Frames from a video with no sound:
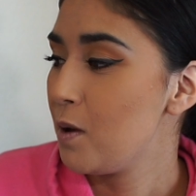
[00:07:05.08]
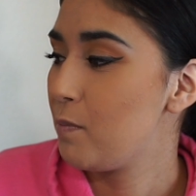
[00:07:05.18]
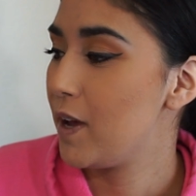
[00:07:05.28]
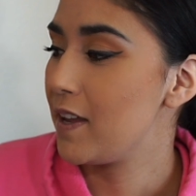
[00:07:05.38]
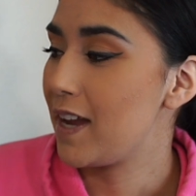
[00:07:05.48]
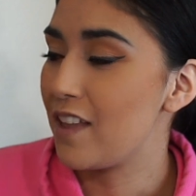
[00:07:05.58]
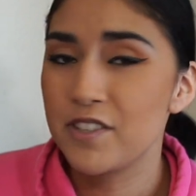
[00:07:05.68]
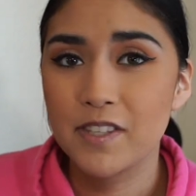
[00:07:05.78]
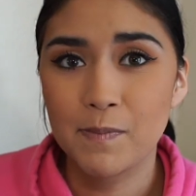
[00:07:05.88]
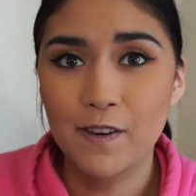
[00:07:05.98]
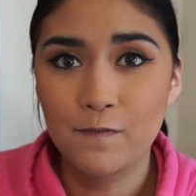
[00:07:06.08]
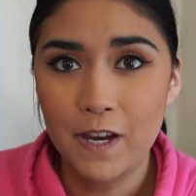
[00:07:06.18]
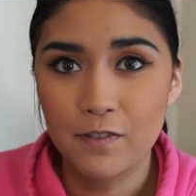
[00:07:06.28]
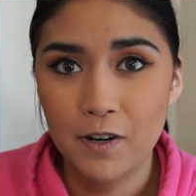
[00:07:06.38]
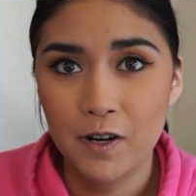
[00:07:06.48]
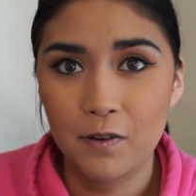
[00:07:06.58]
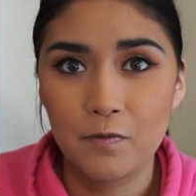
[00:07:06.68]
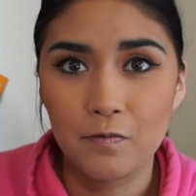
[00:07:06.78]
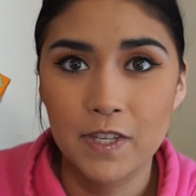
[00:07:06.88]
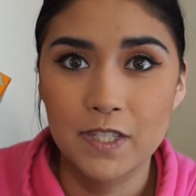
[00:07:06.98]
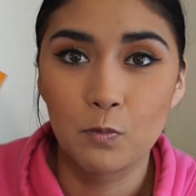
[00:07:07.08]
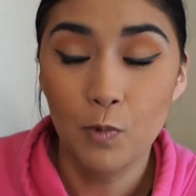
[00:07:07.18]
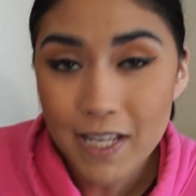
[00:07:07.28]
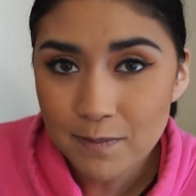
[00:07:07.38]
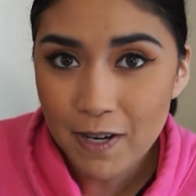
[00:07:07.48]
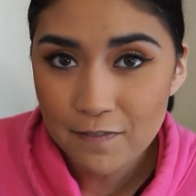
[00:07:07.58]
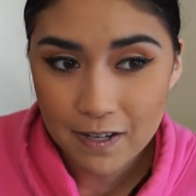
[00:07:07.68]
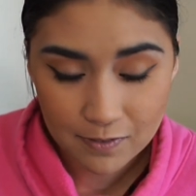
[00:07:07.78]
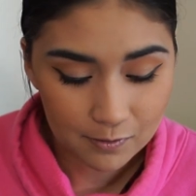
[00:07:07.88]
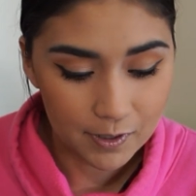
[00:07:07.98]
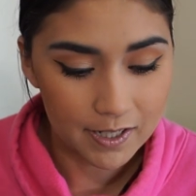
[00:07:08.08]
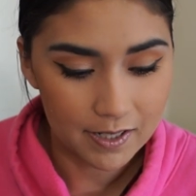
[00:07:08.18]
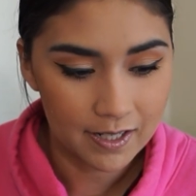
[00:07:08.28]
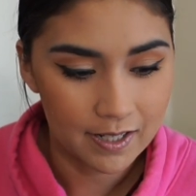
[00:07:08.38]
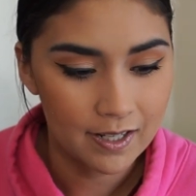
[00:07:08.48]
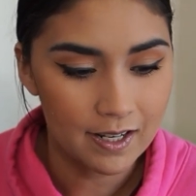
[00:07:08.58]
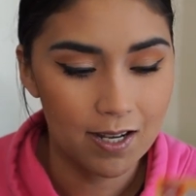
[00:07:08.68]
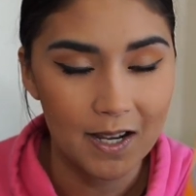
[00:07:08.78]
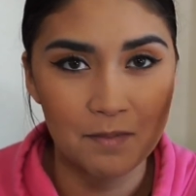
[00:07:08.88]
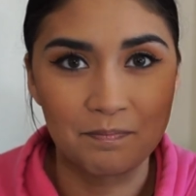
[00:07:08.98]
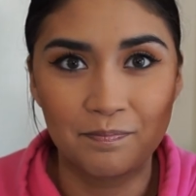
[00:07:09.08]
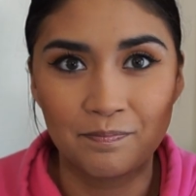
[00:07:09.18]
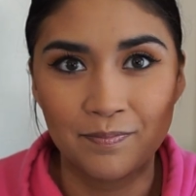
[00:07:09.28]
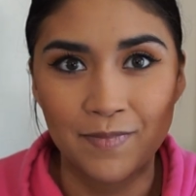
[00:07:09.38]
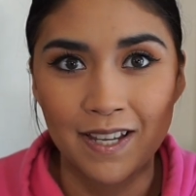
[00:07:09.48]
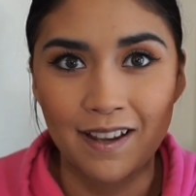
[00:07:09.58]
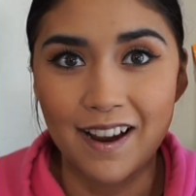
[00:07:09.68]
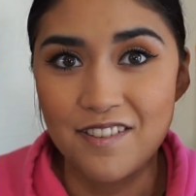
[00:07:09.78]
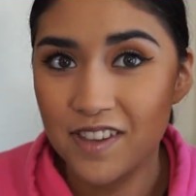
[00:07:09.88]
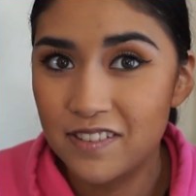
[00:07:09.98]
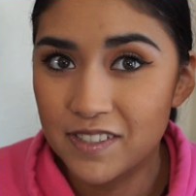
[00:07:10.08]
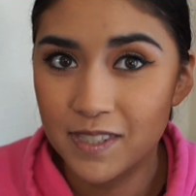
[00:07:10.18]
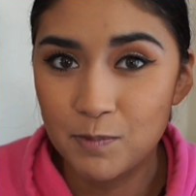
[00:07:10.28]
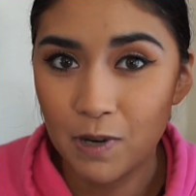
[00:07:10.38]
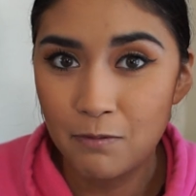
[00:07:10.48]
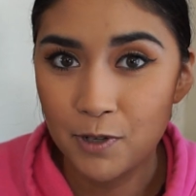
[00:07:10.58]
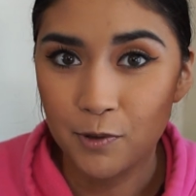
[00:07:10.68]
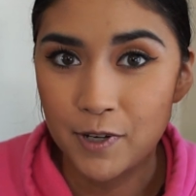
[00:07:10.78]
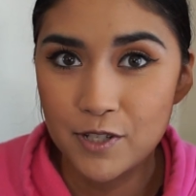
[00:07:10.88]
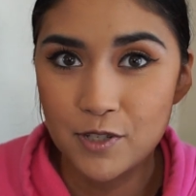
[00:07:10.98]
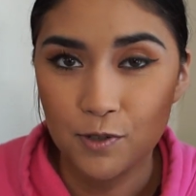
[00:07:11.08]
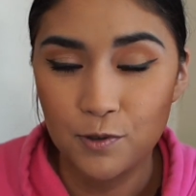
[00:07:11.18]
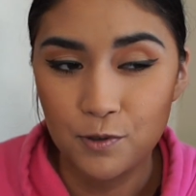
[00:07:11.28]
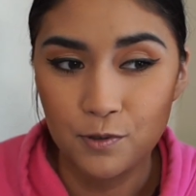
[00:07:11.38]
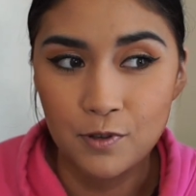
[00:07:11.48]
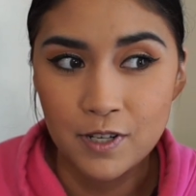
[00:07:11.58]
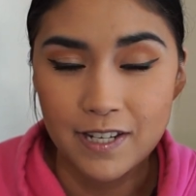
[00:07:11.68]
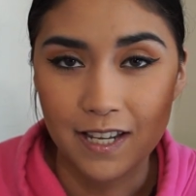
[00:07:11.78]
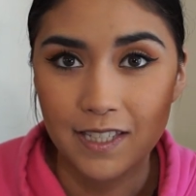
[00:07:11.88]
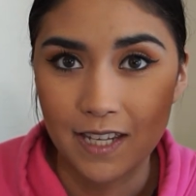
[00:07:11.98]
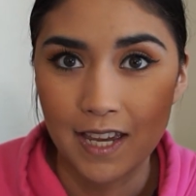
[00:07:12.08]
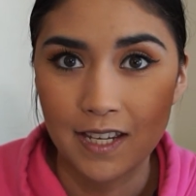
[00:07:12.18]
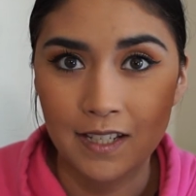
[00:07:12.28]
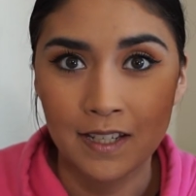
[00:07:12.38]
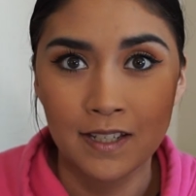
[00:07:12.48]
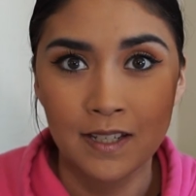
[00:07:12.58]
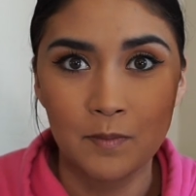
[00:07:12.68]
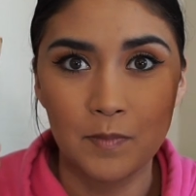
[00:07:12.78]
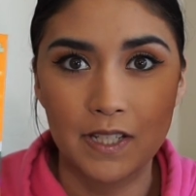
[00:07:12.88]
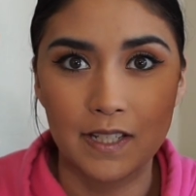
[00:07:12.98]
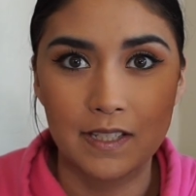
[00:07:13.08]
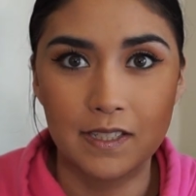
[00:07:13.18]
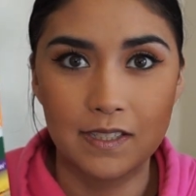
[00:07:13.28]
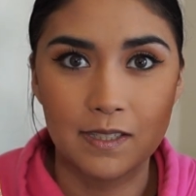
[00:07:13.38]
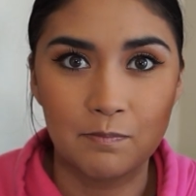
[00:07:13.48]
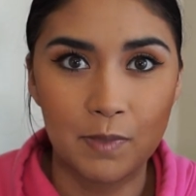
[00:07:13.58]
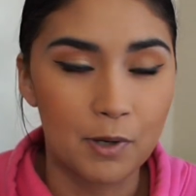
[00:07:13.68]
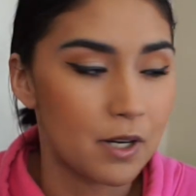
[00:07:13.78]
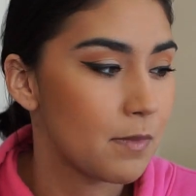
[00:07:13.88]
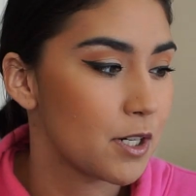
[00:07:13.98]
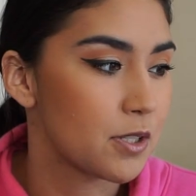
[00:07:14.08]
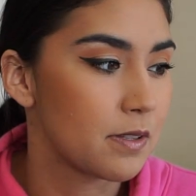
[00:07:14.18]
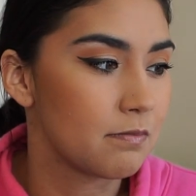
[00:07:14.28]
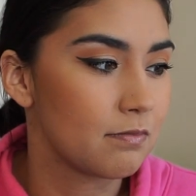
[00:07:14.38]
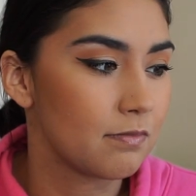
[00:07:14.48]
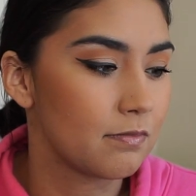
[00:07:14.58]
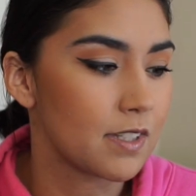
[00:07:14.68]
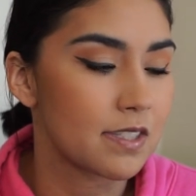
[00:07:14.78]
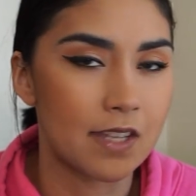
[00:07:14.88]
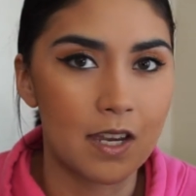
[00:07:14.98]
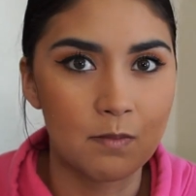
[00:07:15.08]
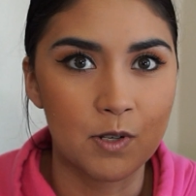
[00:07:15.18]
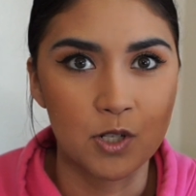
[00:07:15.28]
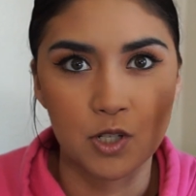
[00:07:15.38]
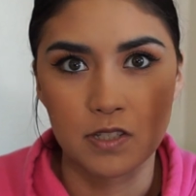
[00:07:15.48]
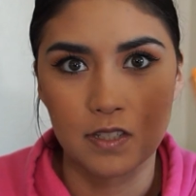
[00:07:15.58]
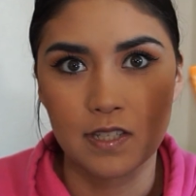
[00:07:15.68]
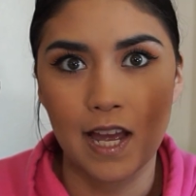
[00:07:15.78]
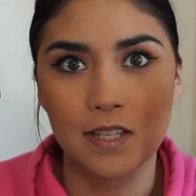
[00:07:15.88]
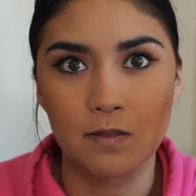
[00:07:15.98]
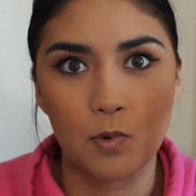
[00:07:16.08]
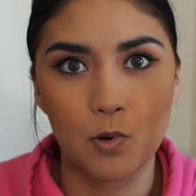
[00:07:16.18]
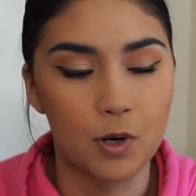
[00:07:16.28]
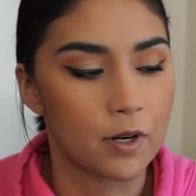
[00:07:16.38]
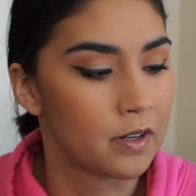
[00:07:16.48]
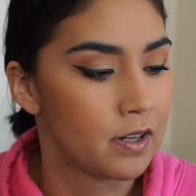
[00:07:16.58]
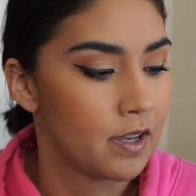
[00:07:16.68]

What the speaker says: But yeah, this is my favorite. This was my favorite one. I think this is probably going to take the cake, because they're pretty much the same. It's just this has more